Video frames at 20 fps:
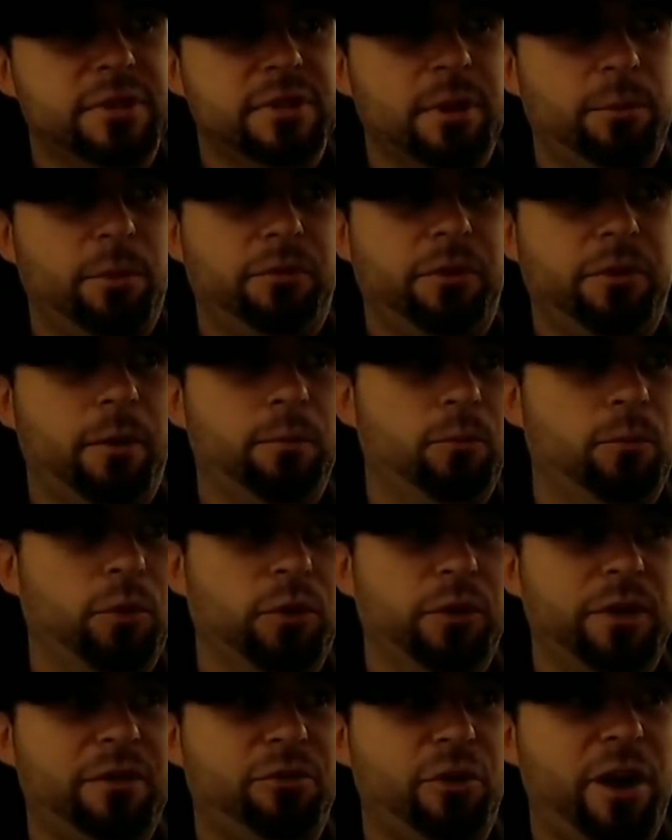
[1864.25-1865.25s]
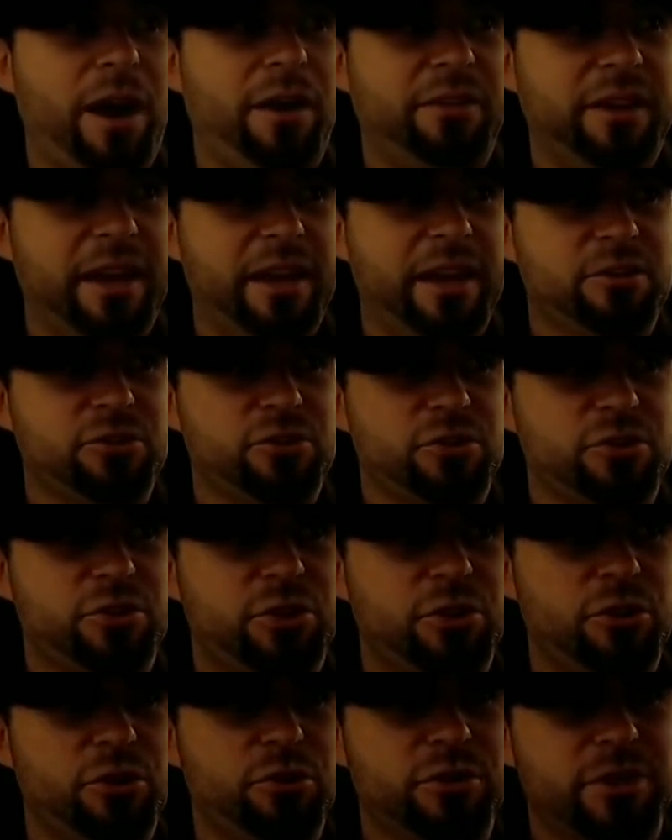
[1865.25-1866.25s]
some of them we'll never have the answers
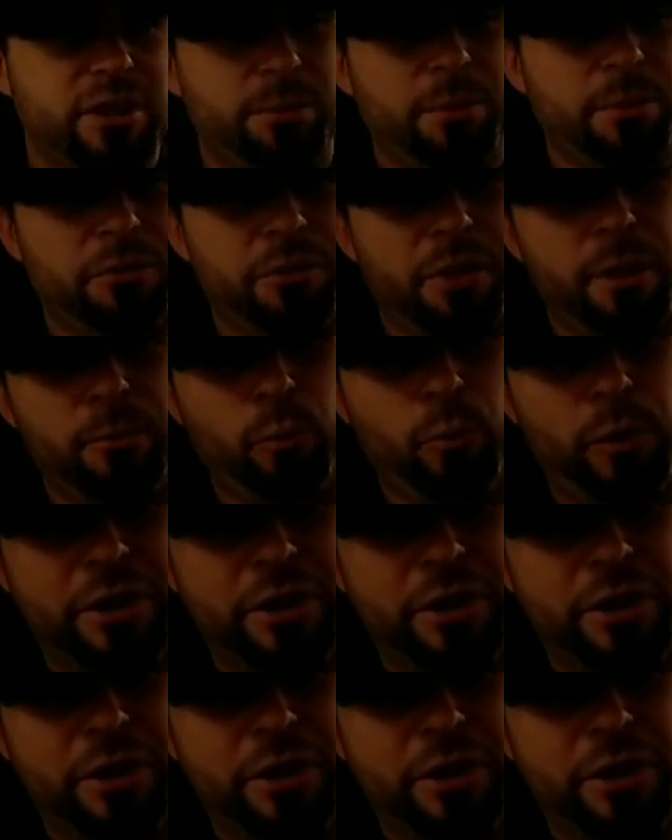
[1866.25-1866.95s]
to. Some of them